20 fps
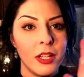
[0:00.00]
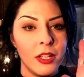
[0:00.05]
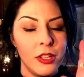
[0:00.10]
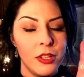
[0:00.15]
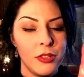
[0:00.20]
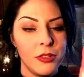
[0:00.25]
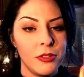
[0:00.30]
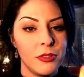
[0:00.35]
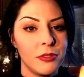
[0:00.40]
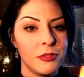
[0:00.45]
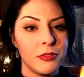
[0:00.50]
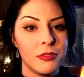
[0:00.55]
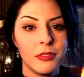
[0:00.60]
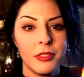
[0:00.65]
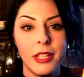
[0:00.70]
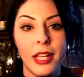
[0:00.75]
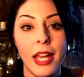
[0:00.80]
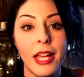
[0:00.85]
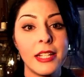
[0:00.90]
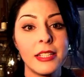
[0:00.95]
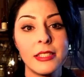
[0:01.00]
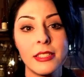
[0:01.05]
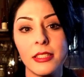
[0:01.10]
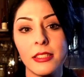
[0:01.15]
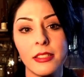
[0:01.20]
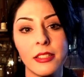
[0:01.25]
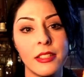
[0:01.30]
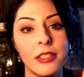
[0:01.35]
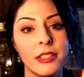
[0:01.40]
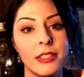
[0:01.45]
you gaze
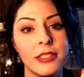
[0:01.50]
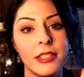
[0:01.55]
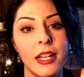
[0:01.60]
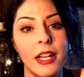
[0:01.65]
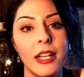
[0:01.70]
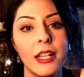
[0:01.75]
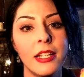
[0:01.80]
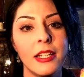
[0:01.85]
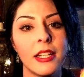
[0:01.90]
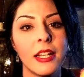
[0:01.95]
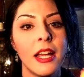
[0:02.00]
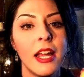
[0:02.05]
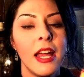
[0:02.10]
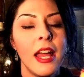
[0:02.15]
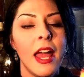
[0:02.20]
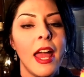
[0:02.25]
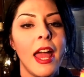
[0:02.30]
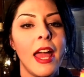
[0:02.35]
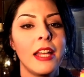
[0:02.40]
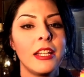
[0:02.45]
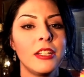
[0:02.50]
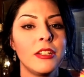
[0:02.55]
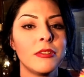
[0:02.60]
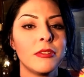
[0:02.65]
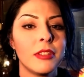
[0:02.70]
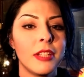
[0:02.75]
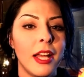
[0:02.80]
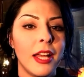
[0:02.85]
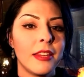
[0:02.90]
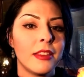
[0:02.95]
into the sun and you
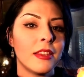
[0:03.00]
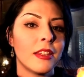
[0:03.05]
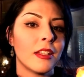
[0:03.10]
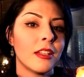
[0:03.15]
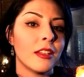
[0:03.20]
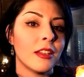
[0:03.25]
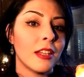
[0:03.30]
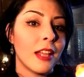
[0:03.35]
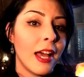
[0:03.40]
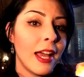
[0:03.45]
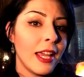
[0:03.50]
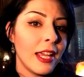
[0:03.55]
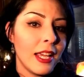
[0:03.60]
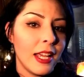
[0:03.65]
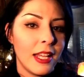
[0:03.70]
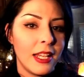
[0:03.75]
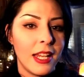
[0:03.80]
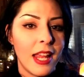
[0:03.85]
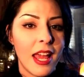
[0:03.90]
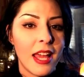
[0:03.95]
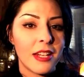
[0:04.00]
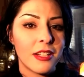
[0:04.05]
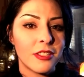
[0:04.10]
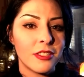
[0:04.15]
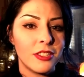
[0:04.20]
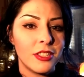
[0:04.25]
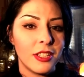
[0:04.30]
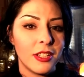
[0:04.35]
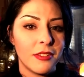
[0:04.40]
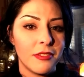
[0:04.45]
let the light and
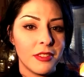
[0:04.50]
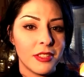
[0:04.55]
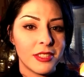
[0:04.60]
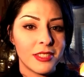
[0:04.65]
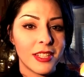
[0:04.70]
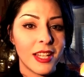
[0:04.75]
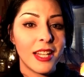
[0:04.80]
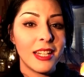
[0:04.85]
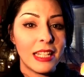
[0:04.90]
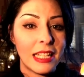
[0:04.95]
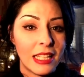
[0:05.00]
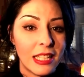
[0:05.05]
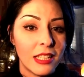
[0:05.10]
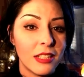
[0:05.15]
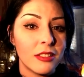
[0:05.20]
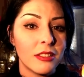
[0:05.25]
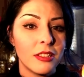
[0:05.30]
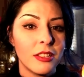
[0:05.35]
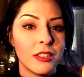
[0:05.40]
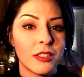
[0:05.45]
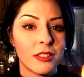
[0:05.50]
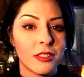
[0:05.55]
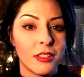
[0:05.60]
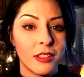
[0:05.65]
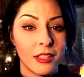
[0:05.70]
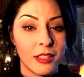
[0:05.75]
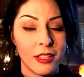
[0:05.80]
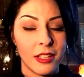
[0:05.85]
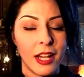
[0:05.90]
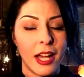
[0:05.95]
energy of the sun heal your
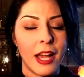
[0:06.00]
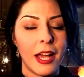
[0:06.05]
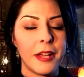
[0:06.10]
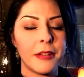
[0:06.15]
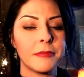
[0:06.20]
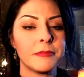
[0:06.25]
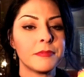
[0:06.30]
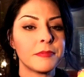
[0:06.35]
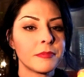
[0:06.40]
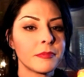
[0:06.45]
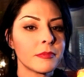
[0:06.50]
third eye.